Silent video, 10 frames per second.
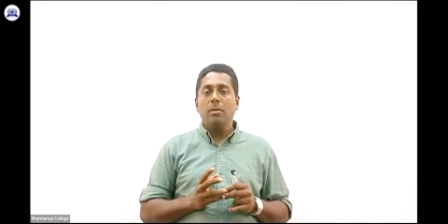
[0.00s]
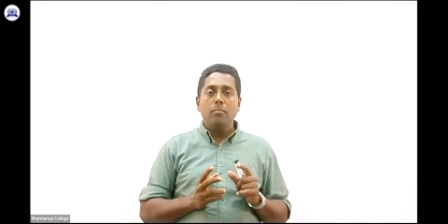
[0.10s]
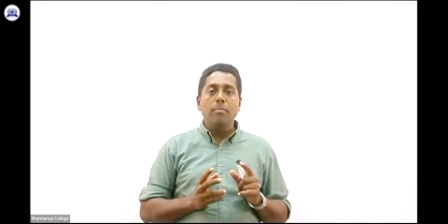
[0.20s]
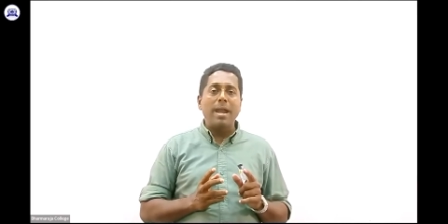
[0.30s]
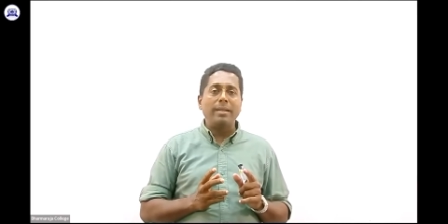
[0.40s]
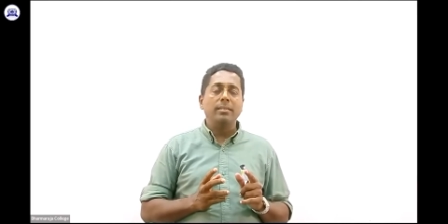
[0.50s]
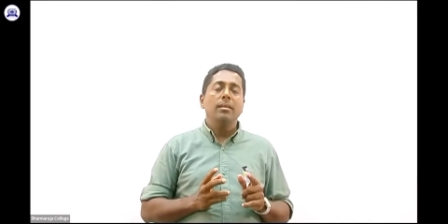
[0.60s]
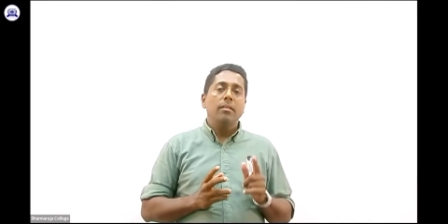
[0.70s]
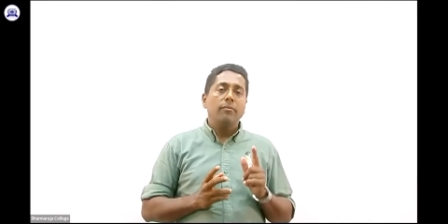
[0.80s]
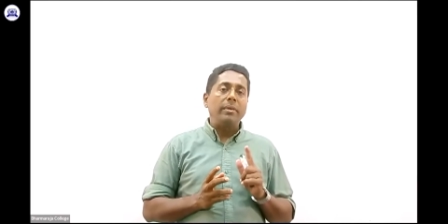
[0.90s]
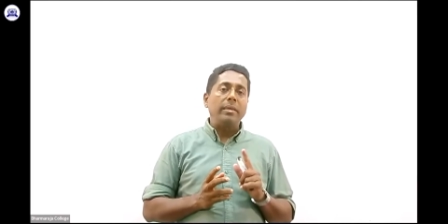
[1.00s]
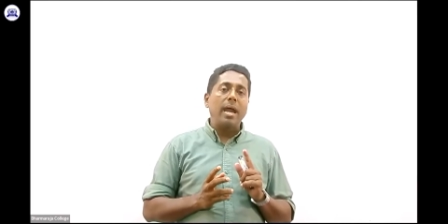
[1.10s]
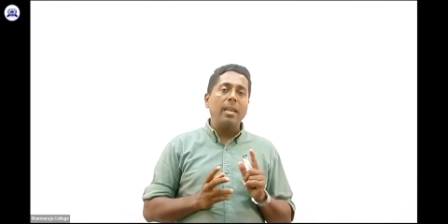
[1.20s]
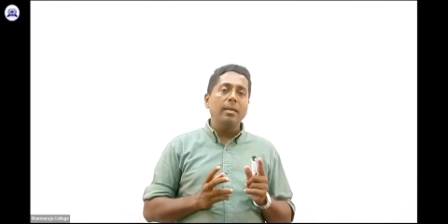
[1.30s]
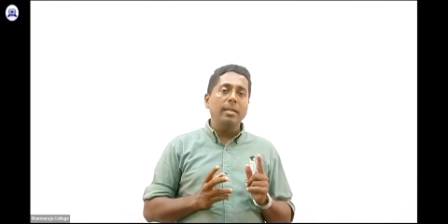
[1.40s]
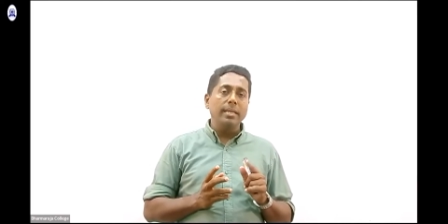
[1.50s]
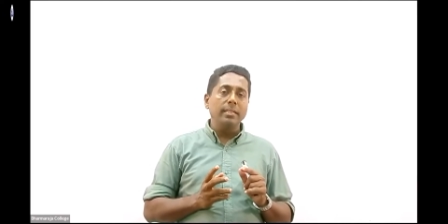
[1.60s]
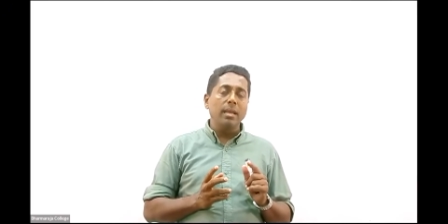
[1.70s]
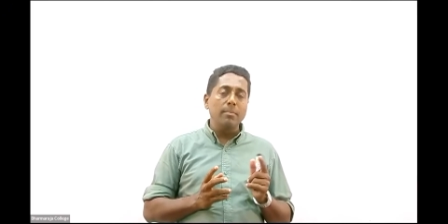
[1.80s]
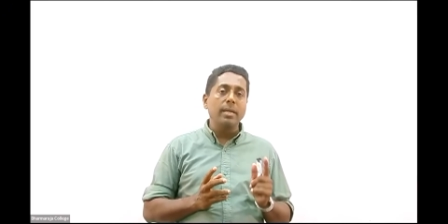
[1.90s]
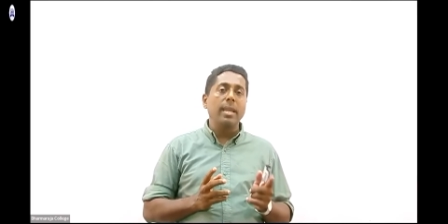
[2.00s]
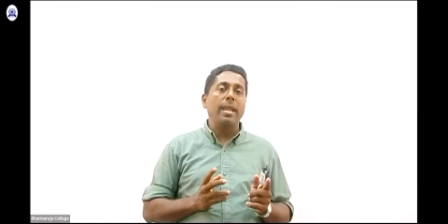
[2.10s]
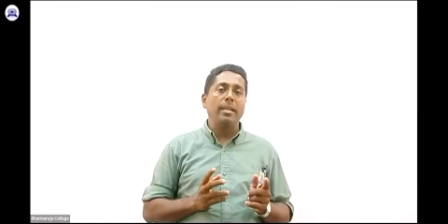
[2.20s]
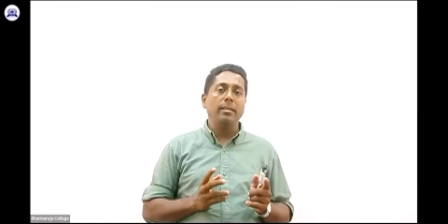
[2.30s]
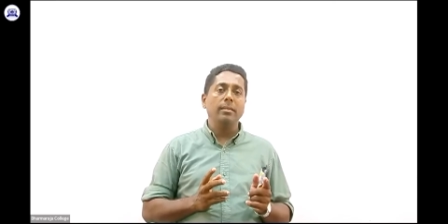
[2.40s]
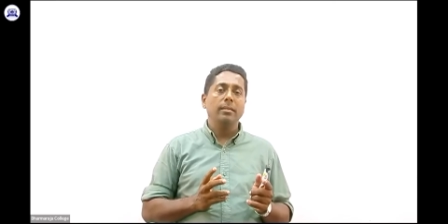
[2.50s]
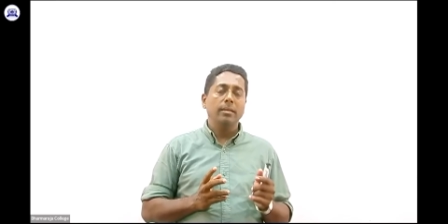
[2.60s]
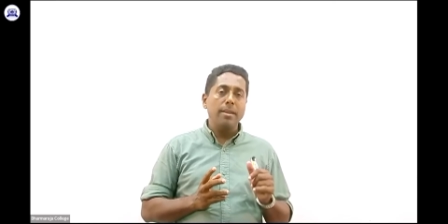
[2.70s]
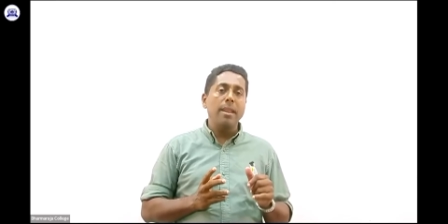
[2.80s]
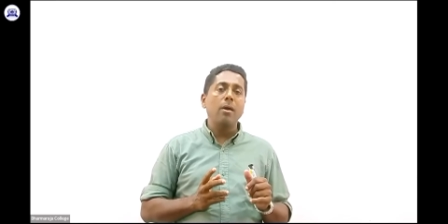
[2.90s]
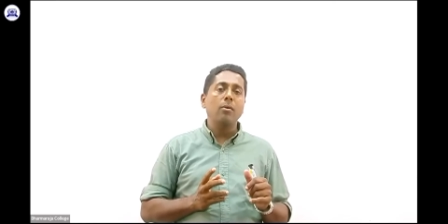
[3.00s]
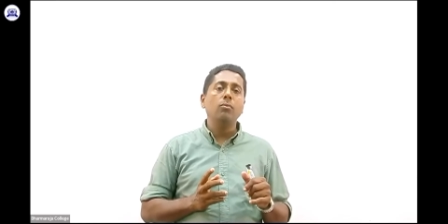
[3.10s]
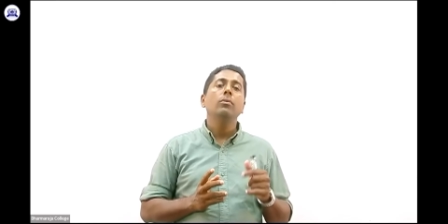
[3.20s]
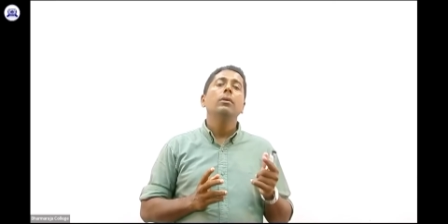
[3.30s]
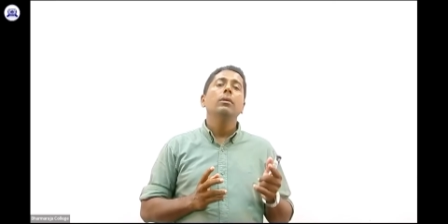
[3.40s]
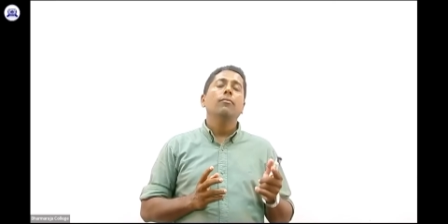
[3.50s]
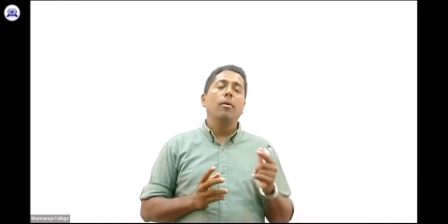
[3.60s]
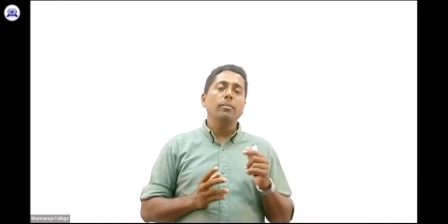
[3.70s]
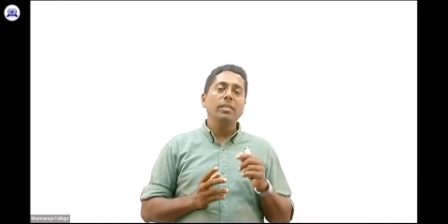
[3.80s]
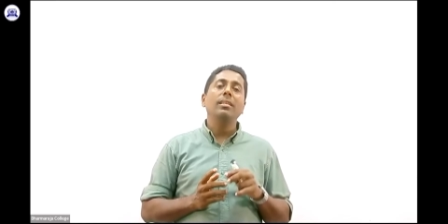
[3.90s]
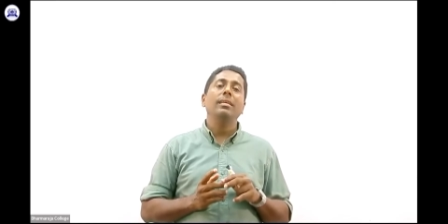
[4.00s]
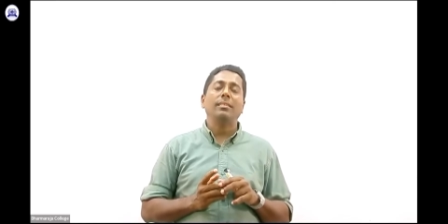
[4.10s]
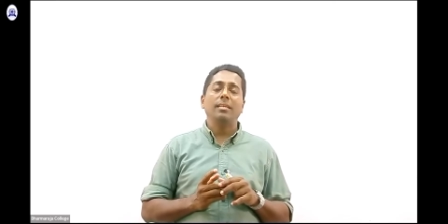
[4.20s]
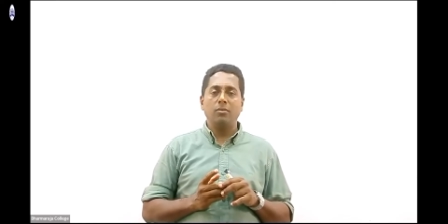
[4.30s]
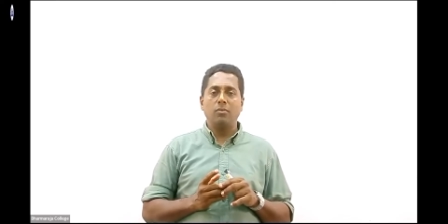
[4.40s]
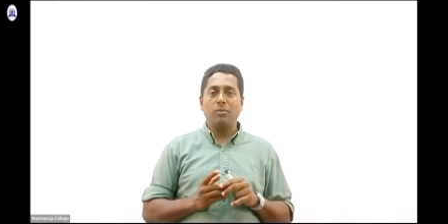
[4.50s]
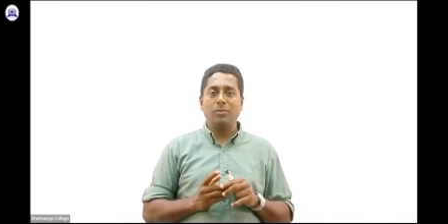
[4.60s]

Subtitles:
But we are learning them again now from this lesson.